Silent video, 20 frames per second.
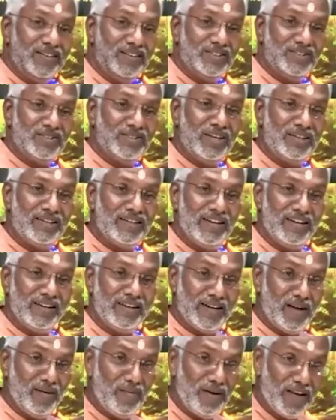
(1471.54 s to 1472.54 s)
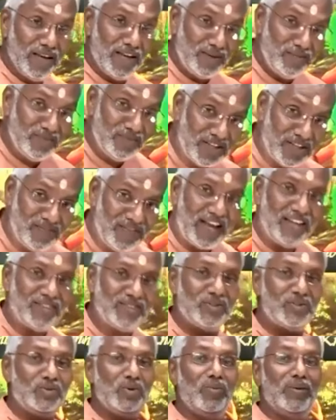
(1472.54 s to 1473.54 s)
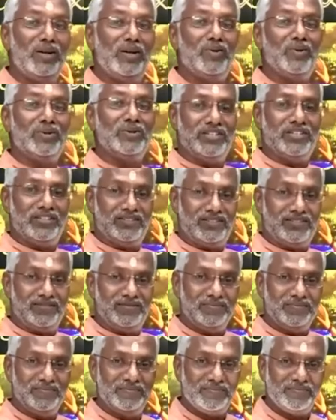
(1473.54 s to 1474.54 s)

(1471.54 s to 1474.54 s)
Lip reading: is not telling. Rama himself asks so many questions.